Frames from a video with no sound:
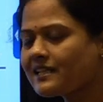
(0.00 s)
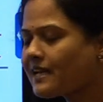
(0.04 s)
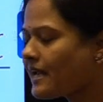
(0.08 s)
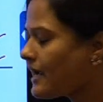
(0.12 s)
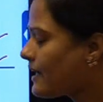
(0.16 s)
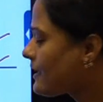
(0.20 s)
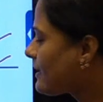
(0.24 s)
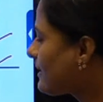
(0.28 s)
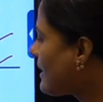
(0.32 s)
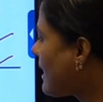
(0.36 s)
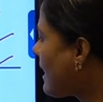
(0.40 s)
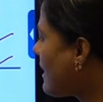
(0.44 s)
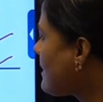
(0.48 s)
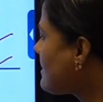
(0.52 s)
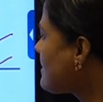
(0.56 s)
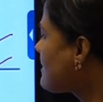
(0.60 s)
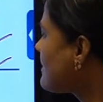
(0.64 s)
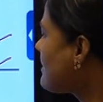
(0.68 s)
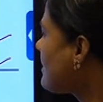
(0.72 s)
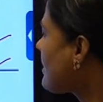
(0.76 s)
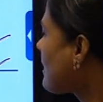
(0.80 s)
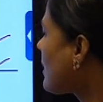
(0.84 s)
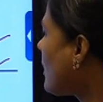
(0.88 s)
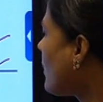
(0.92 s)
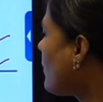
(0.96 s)
last,
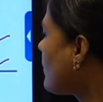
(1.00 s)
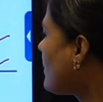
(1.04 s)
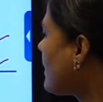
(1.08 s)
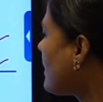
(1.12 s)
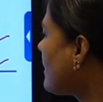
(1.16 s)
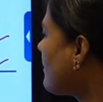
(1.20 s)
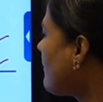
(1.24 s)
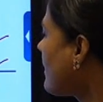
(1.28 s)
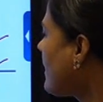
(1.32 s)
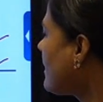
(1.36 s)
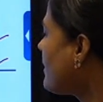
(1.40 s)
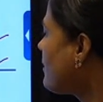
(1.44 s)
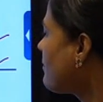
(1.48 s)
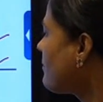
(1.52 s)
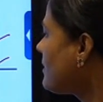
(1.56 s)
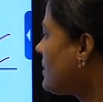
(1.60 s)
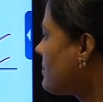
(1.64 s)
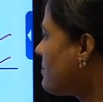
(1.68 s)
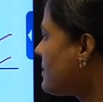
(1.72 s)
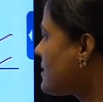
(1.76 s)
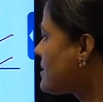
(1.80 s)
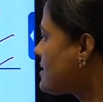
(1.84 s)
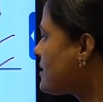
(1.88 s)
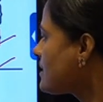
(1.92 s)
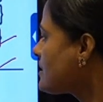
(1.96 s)
the counter value will
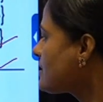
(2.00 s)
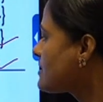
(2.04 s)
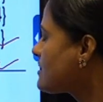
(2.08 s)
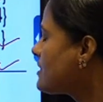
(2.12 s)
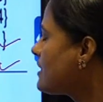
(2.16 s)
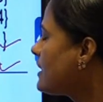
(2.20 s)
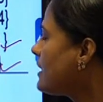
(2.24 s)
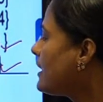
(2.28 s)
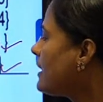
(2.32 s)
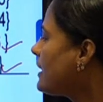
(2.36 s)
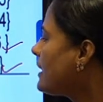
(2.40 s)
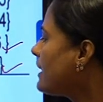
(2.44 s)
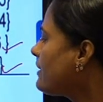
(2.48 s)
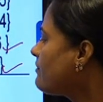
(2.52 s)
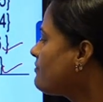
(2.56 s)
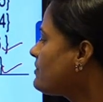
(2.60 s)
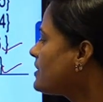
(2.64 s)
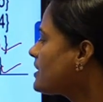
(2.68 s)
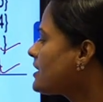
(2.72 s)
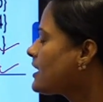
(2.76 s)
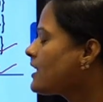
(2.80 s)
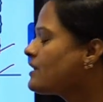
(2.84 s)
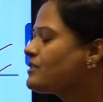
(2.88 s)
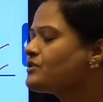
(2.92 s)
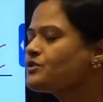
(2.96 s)
be 6. If the
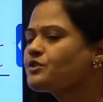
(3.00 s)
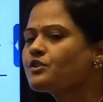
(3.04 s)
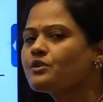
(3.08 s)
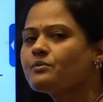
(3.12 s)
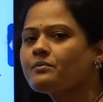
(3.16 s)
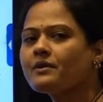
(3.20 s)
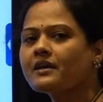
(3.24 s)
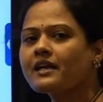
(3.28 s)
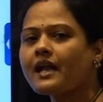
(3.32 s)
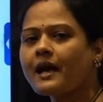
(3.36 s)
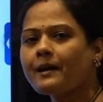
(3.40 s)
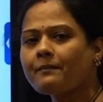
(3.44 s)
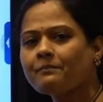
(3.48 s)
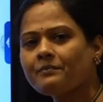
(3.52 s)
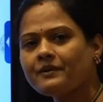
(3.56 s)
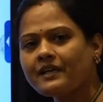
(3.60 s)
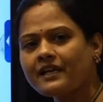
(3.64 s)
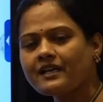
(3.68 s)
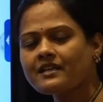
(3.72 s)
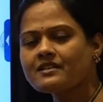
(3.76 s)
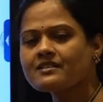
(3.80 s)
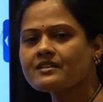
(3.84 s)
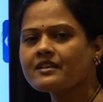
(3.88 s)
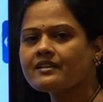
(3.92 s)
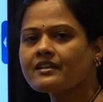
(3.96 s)
consumer
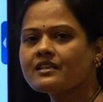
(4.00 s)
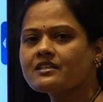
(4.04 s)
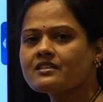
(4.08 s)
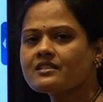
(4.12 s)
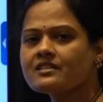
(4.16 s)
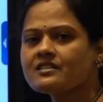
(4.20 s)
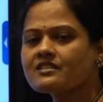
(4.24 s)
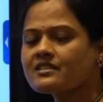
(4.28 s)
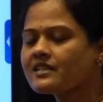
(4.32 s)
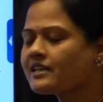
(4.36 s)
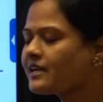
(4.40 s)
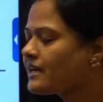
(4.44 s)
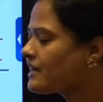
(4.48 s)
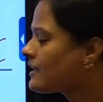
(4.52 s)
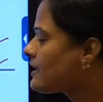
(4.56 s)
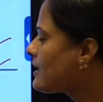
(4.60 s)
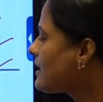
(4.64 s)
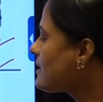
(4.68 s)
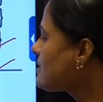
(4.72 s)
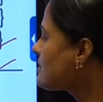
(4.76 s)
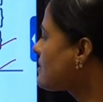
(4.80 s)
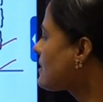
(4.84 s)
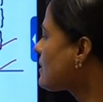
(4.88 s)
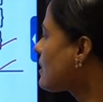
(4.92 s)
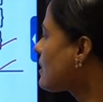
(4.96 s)
updates the register at last, the